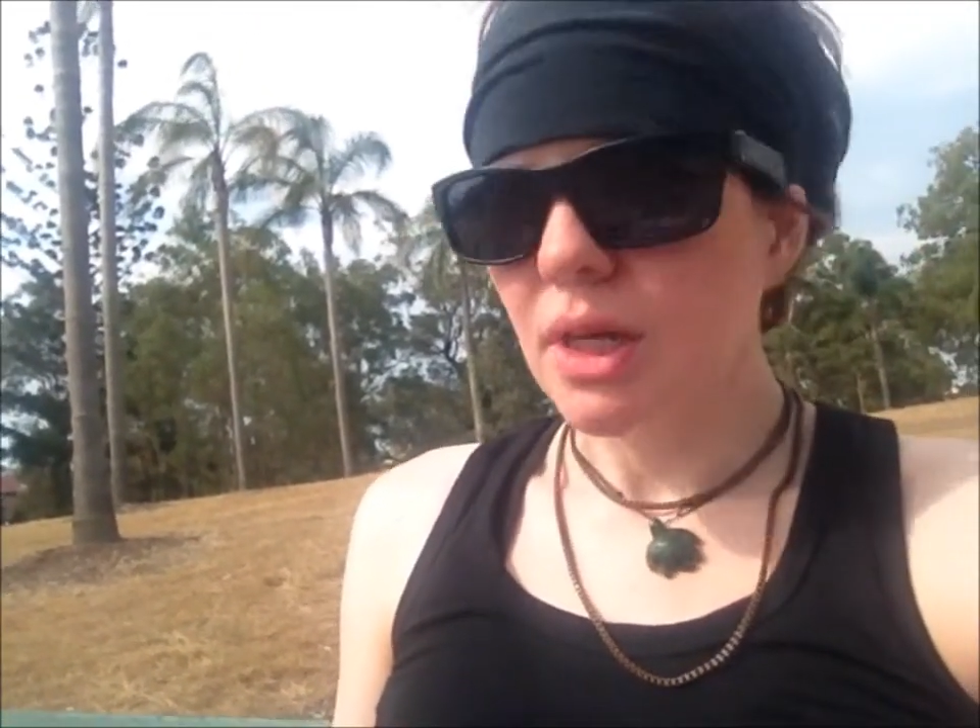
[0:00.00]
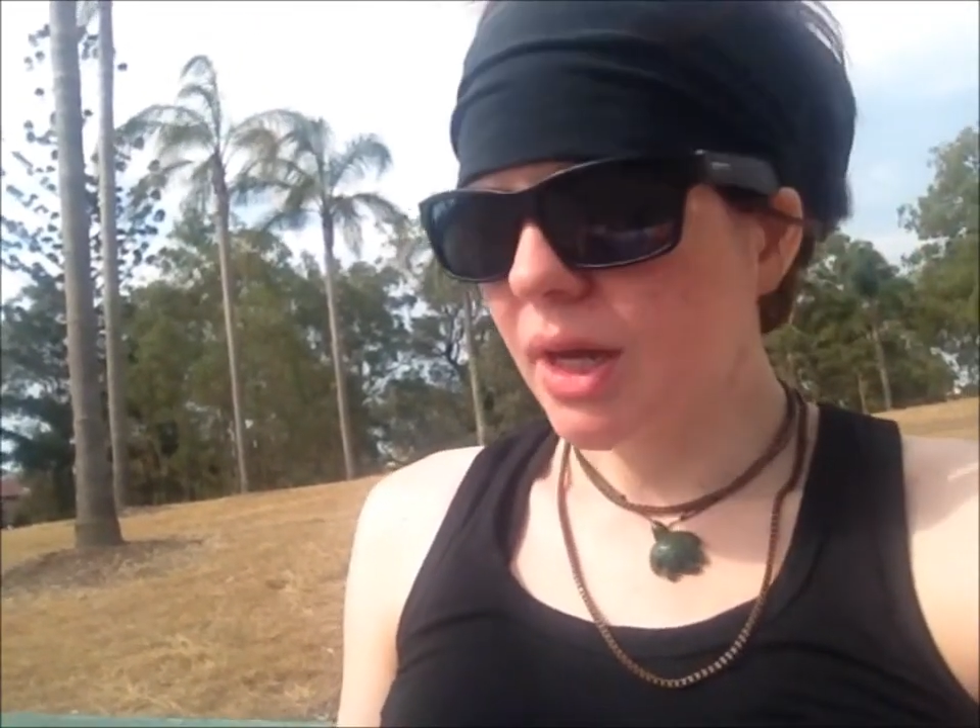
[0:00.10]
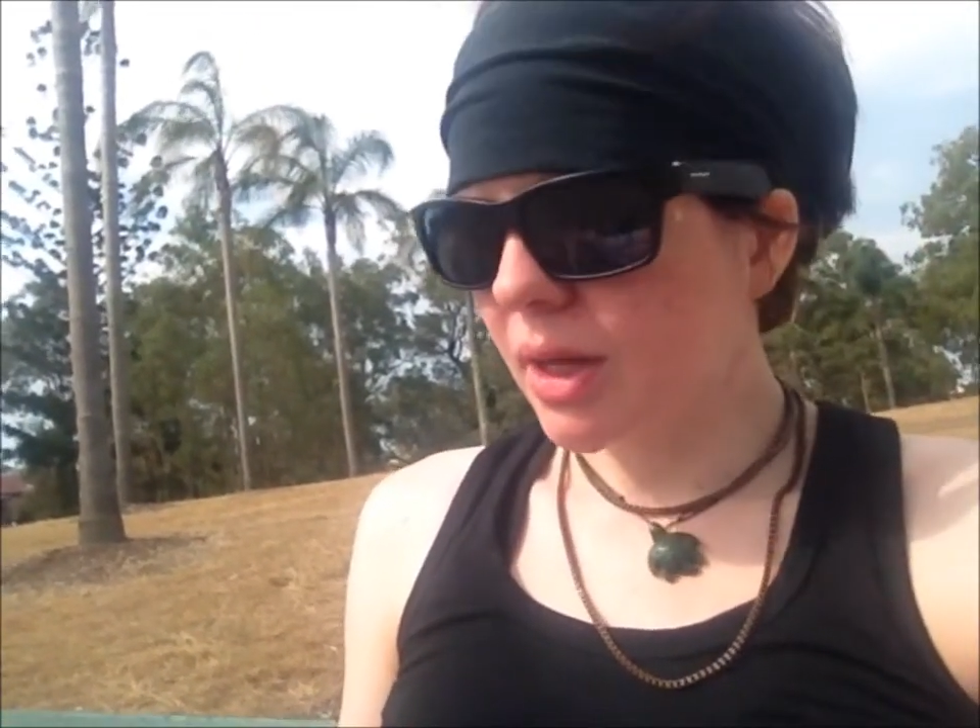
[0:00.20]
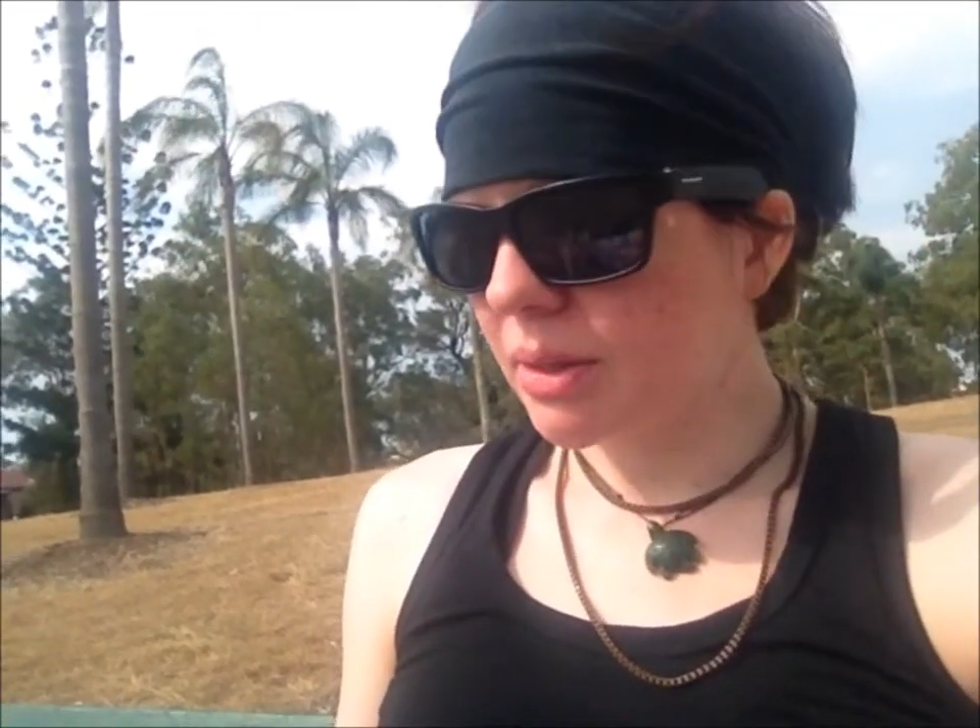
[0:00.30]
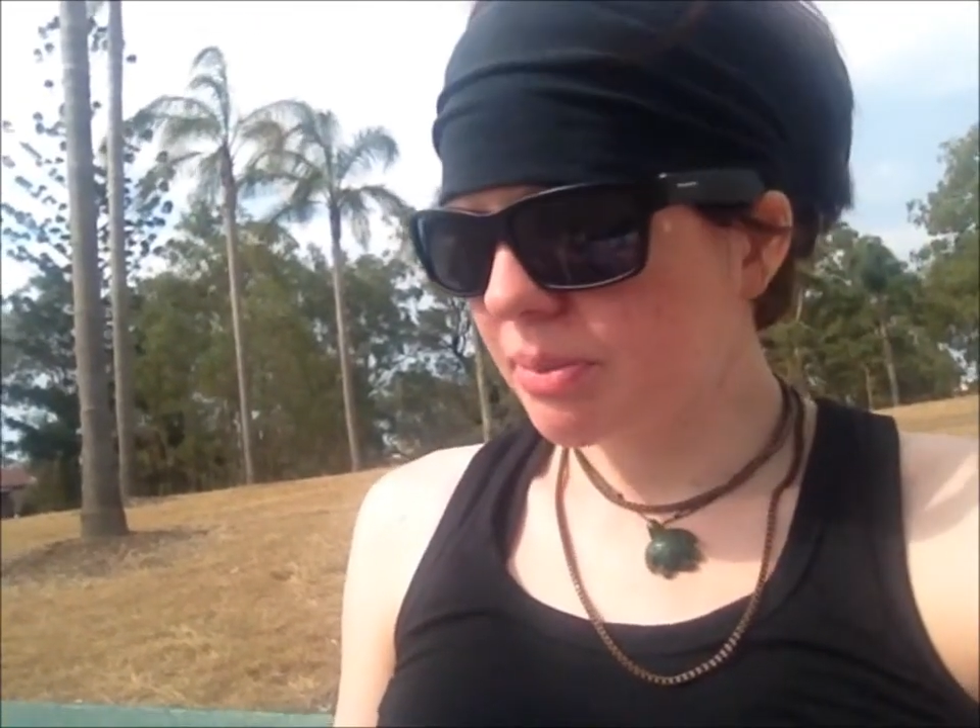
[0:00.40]

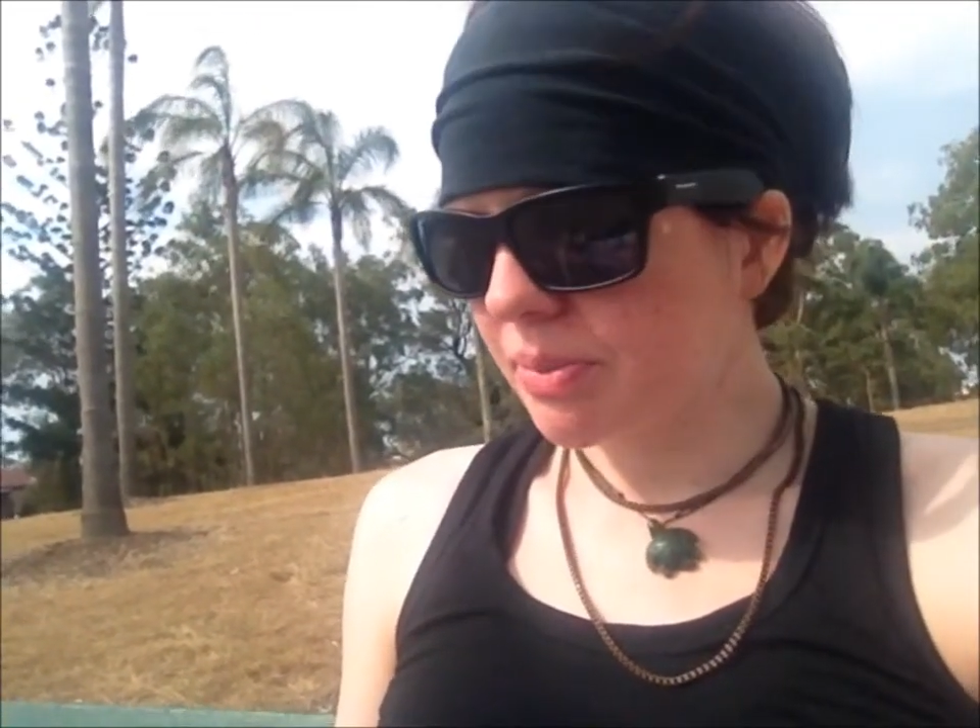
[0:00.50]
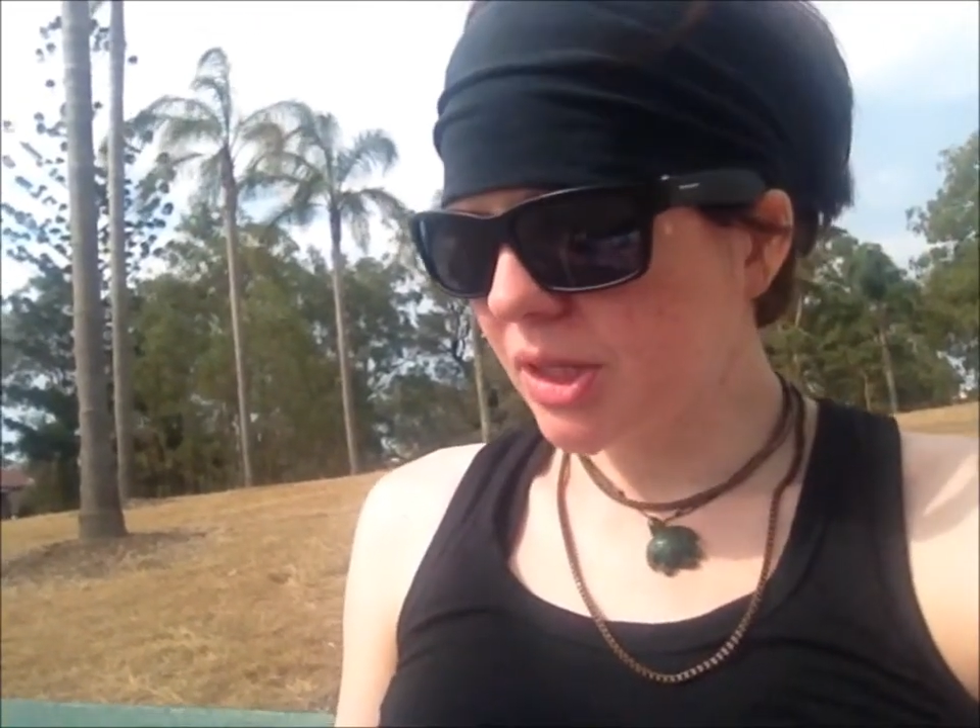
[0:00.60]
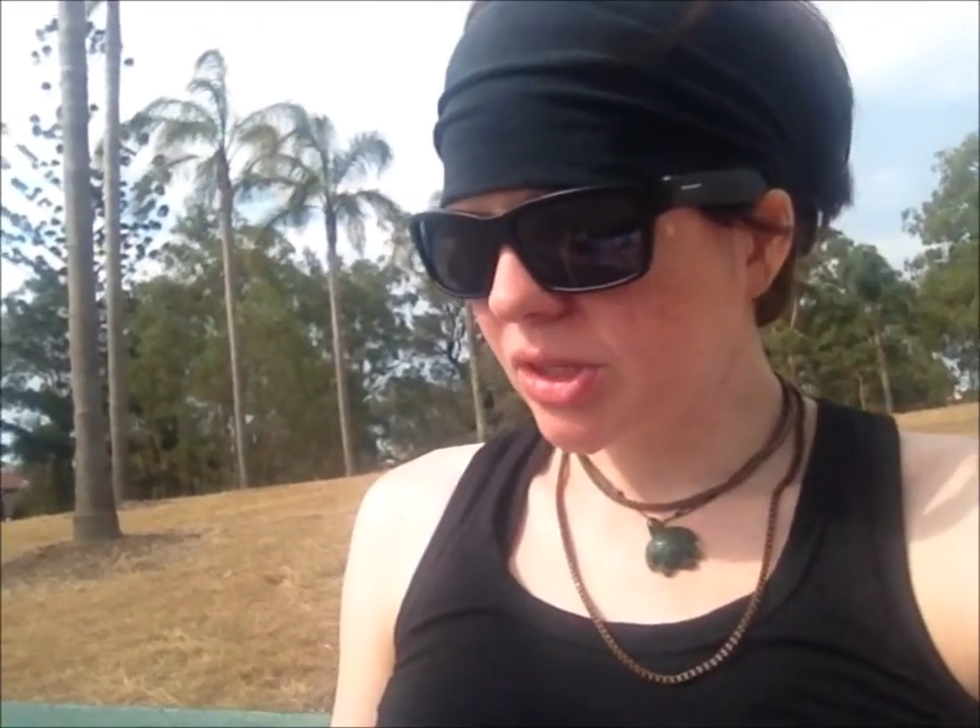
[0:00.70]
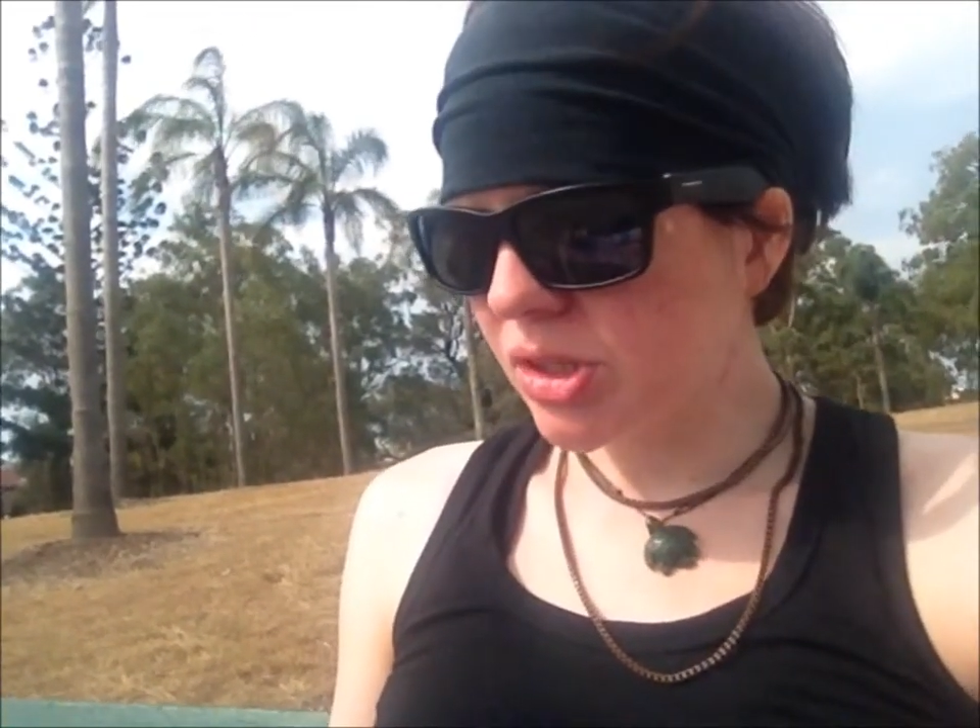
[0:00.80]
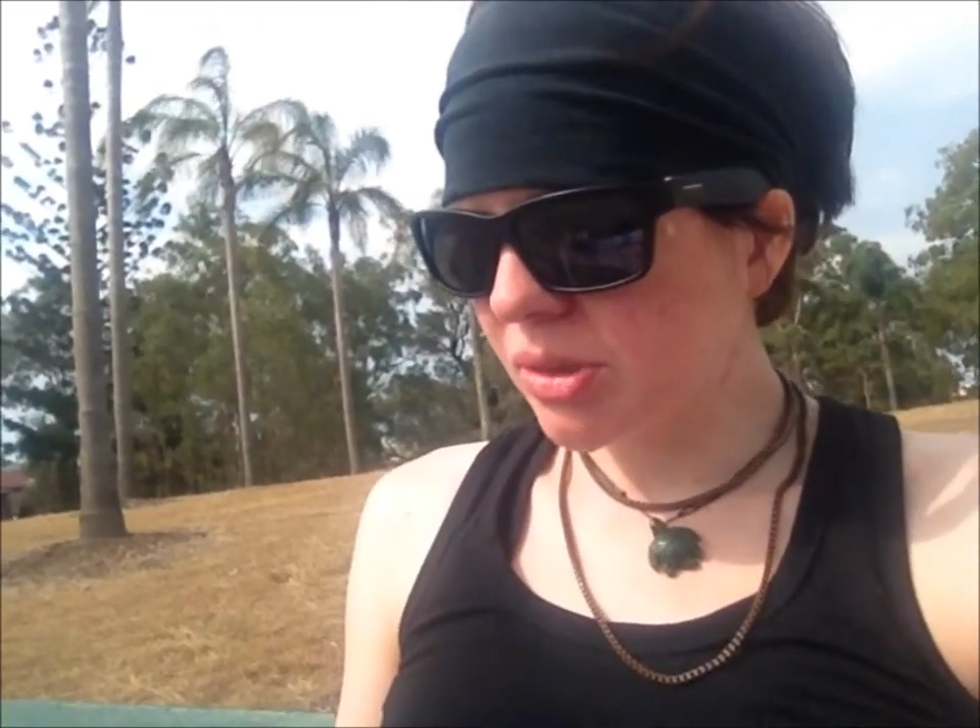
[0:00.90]
Um,
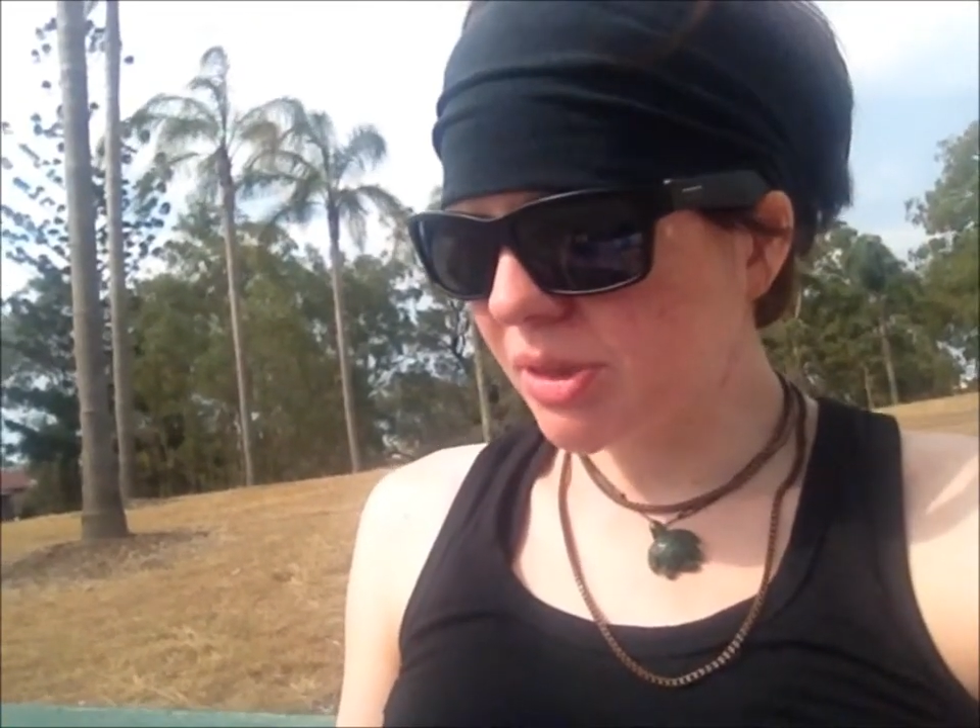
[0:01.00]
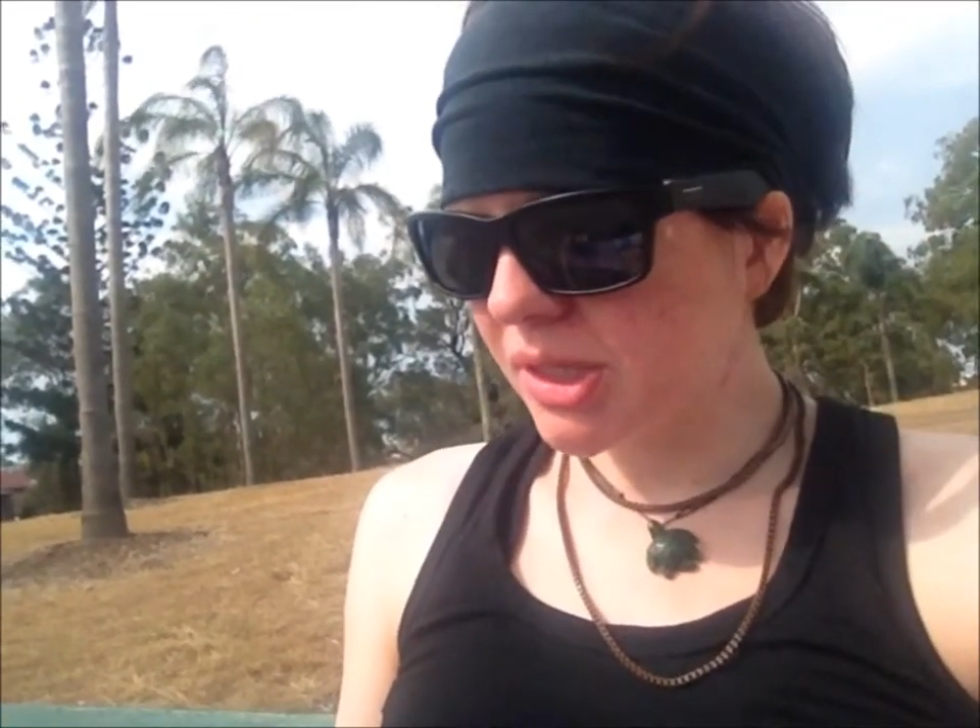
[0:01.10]
I shouldn't